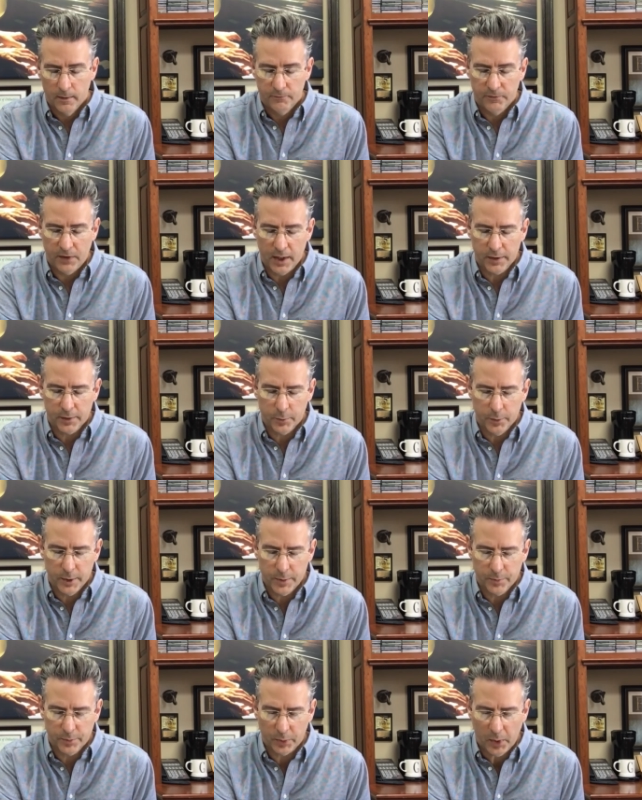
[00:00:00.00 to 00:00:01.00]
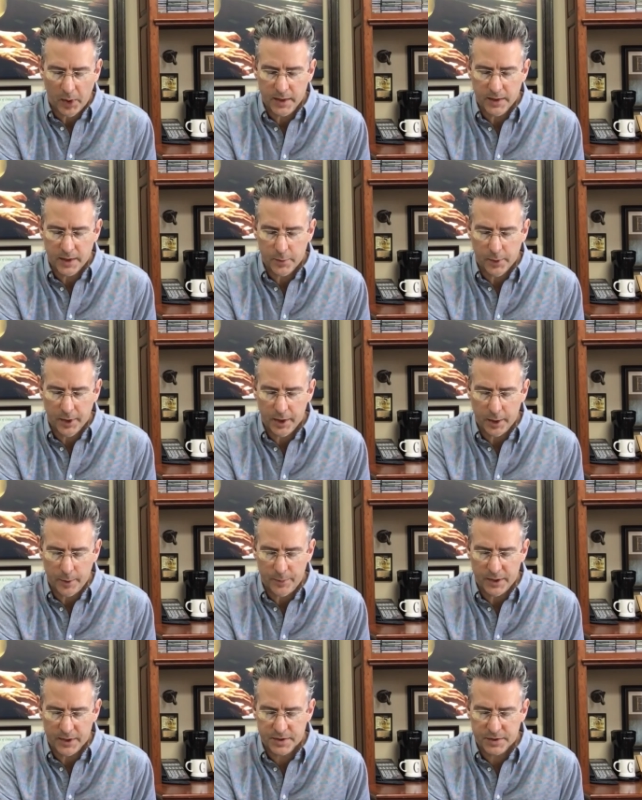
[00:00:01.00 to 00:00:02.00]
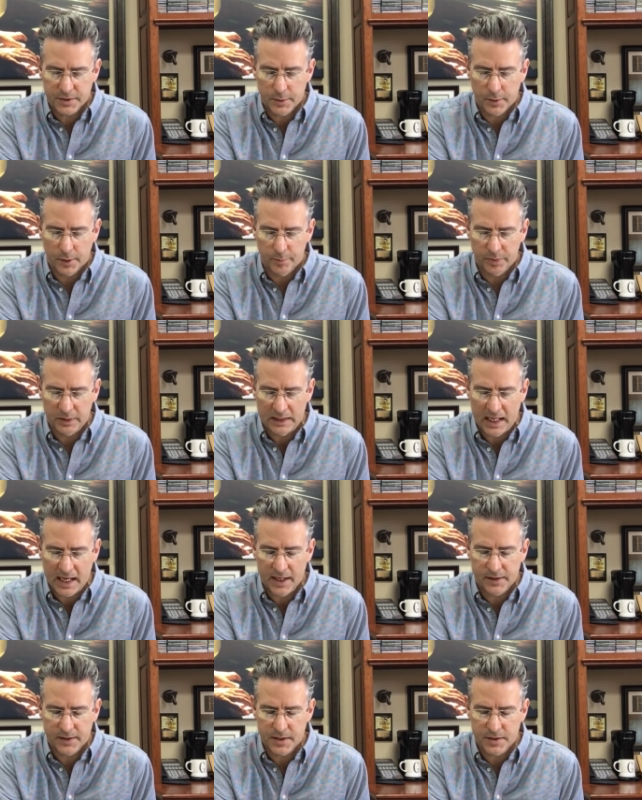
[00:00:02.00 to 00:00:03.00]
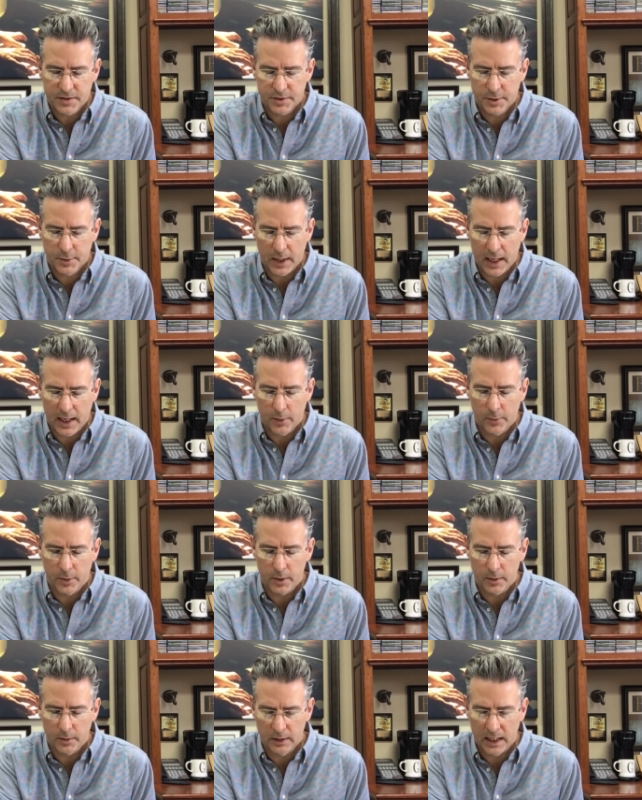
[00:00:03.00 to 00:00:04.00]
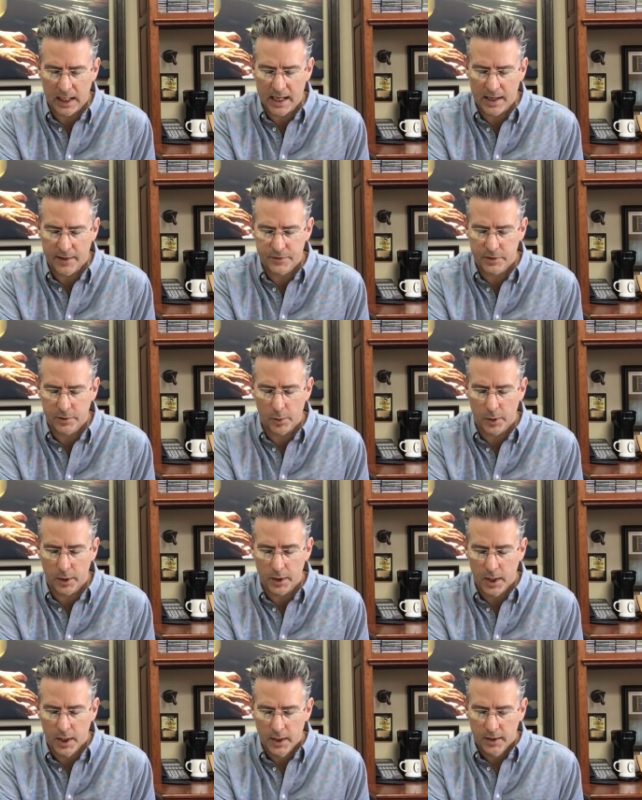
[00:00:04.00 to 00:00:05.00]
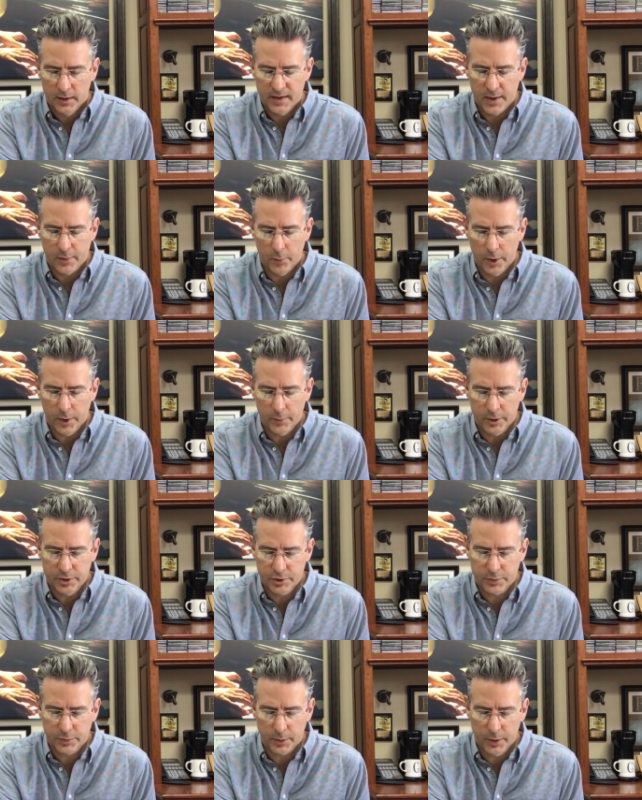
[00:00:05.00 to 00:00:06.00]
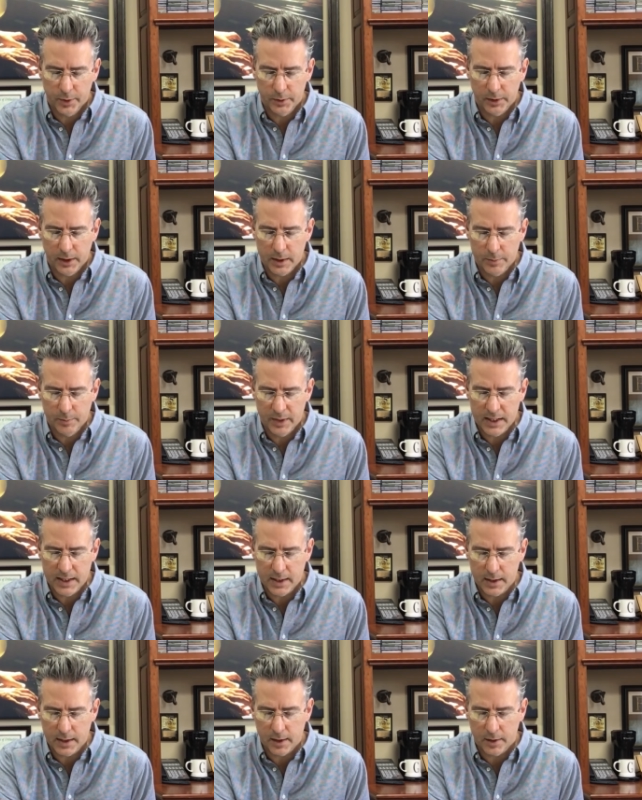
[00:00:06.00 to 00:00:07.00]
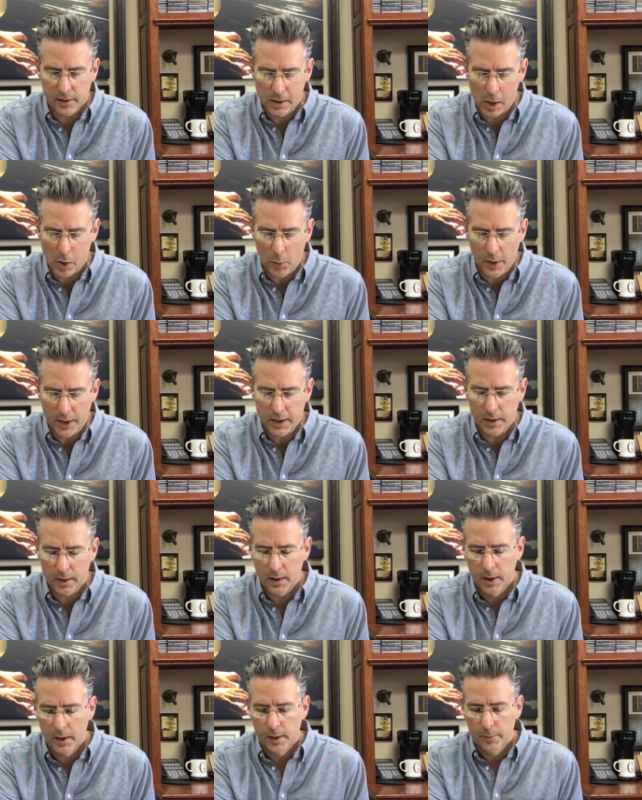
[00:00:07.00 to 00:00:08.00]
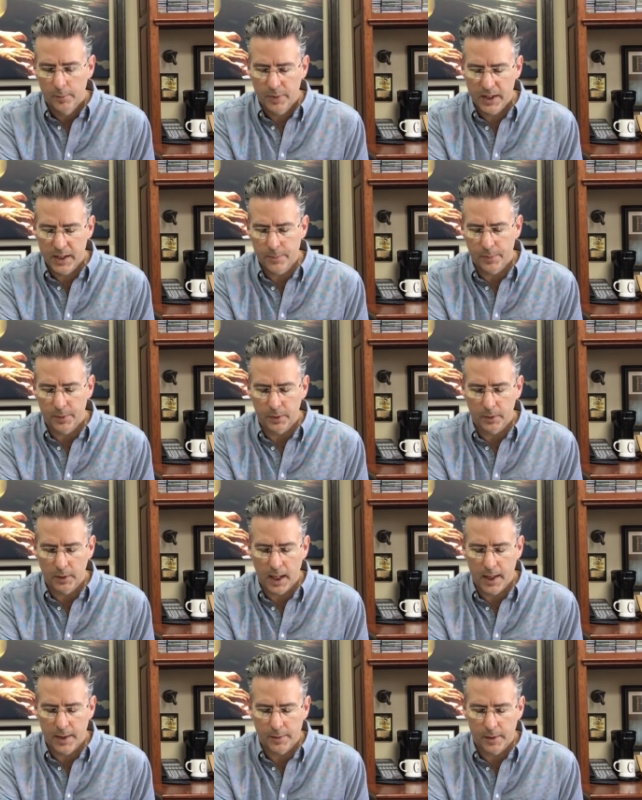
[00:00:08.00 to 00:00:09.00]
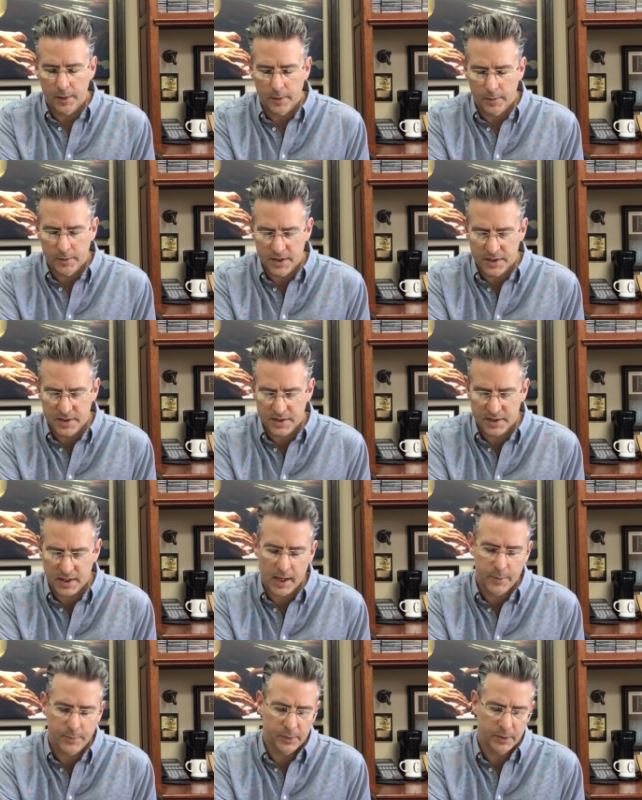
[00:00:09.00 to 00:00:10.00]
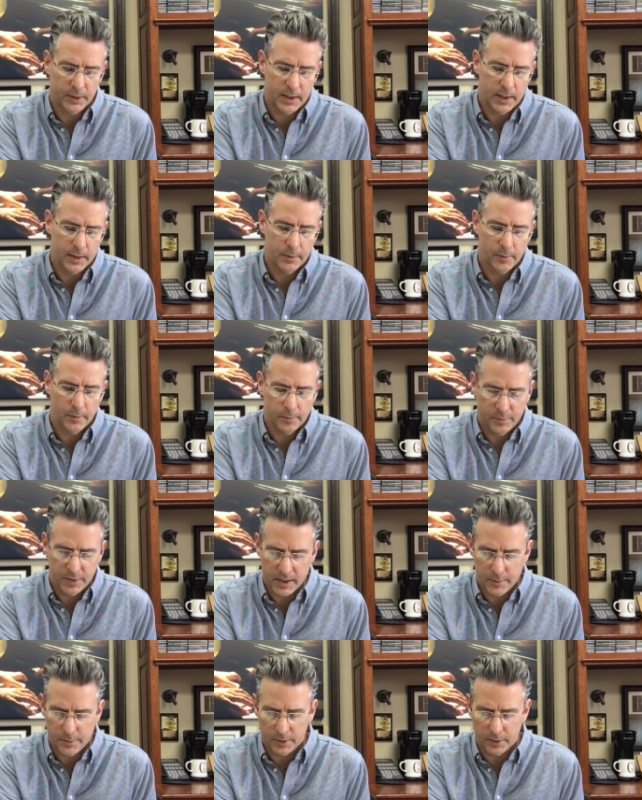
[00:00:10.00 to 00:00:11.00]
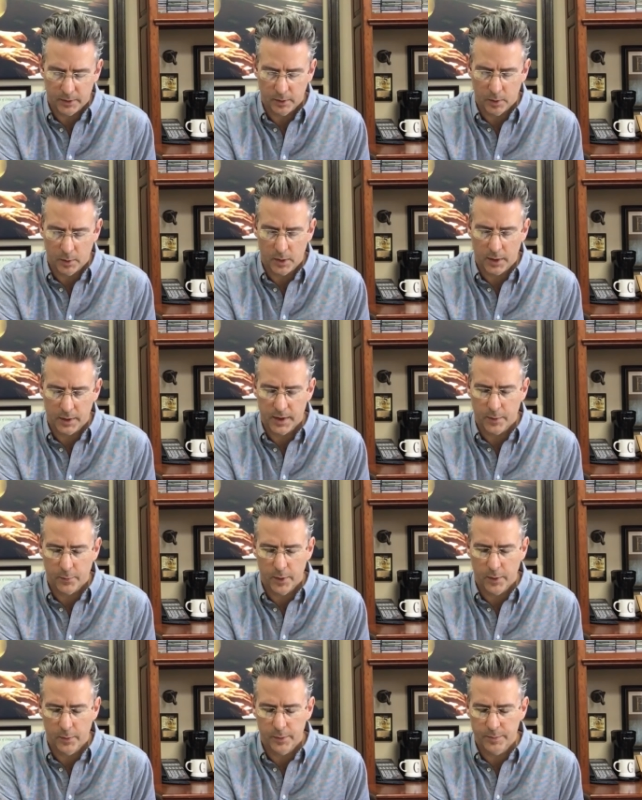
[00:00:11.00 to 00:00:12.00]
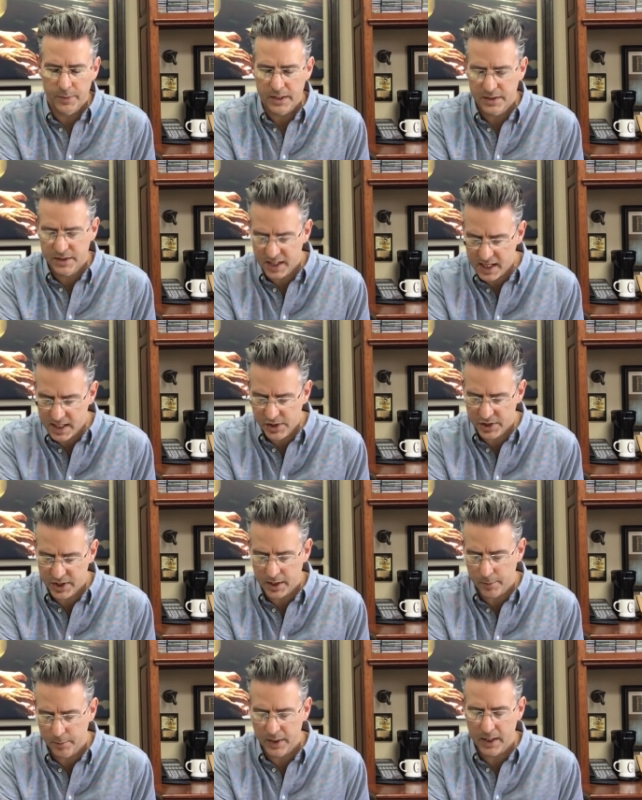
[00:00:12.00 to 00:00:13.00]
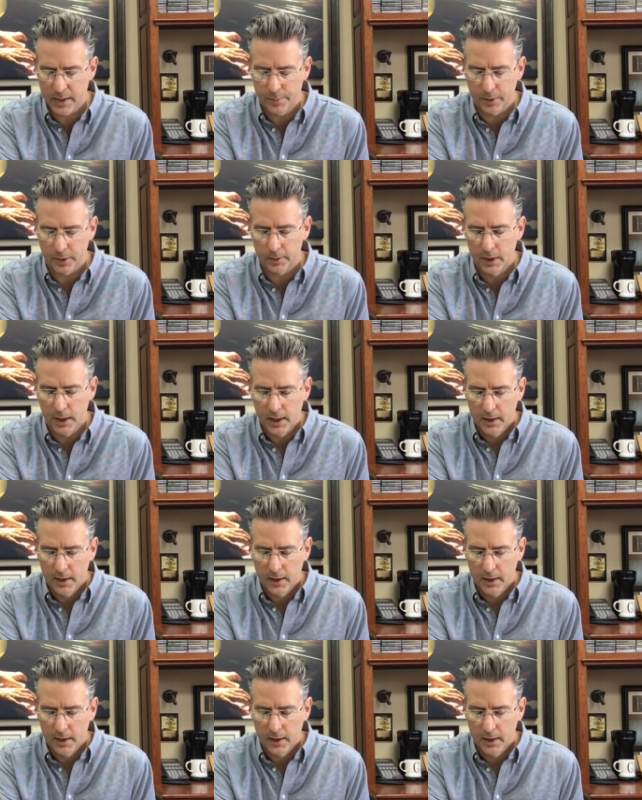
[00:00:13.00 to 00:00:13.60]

Father, we pray that you would help us to apply these to our lives, Lord, that we would truly be going people and discipling people, Lord, that we would be teaching people.